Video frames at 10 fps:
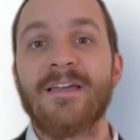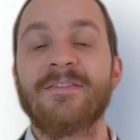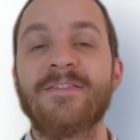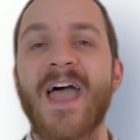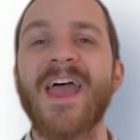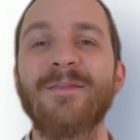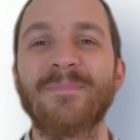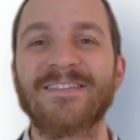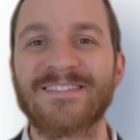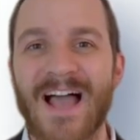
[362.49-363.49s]
then
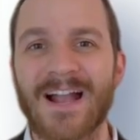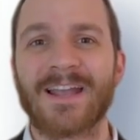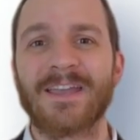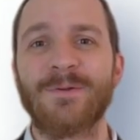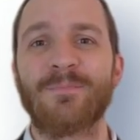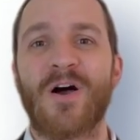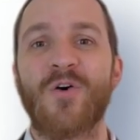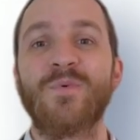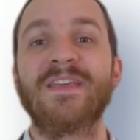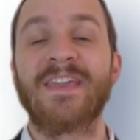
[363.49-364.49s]
misachin ba,
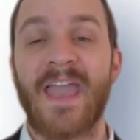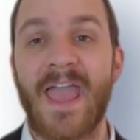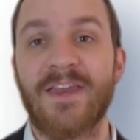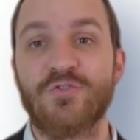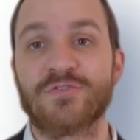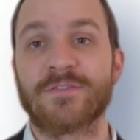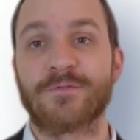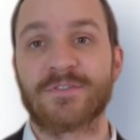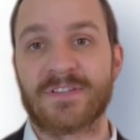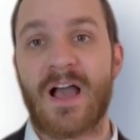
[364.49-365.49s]
we can use it
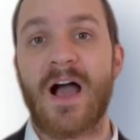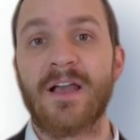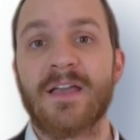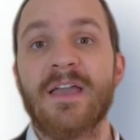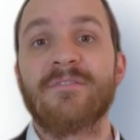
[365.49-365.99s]
for schach,